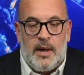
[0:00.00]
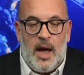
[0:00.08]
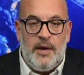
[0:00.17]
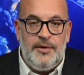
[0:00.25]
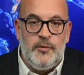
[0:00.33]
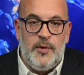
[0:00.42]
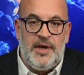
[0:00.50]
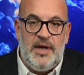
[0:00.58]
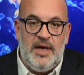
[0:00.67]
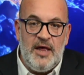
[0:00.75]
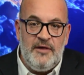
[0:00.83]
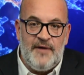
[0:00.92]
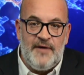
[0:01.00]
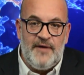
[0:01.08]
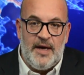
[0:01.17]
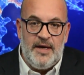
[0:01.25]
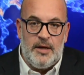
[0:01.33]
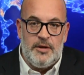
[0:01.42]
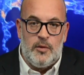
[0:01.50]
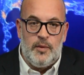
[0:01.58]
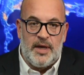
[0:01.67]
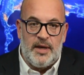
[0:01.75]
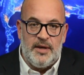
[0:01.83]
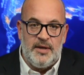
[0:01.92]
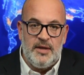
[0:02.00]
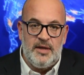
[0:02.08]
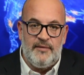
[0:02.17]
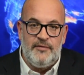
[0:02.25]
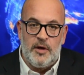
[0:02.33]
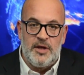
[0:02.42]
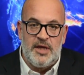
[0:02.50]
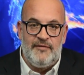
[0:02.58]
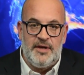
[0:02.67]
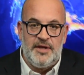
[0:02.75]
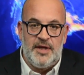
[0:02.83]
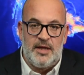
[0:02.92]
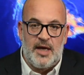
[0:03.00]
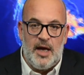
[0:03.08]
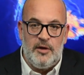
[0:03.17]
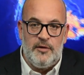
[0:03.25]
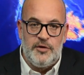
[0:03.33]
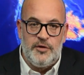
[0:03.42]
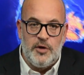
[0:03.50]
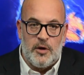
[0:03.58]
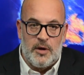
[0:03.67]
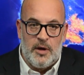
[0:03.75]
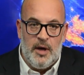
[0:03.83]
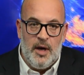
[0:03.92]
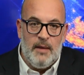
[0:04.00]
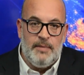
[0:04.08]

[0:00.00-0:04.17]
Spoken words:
Countries with less financial weaknesses have not suffered that kind of shock,